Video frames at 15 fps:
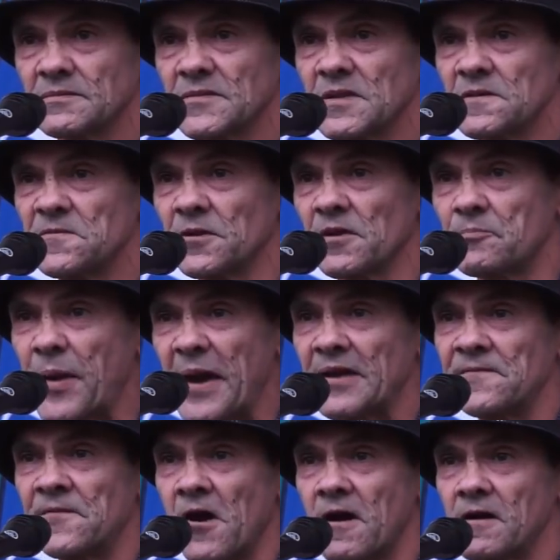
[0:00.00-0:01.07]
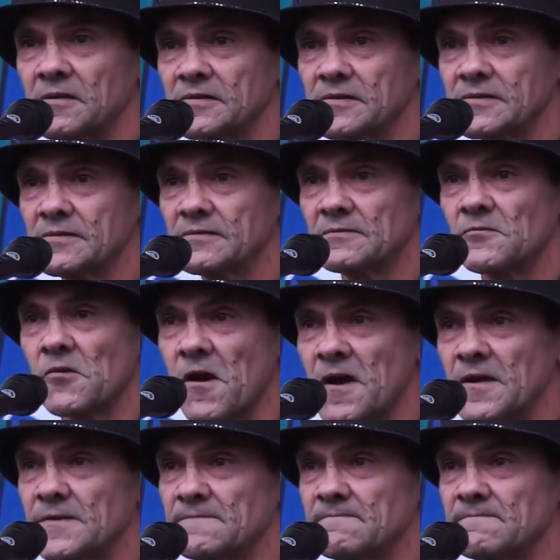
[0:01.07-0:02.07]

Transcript: Full of pedophiles, right?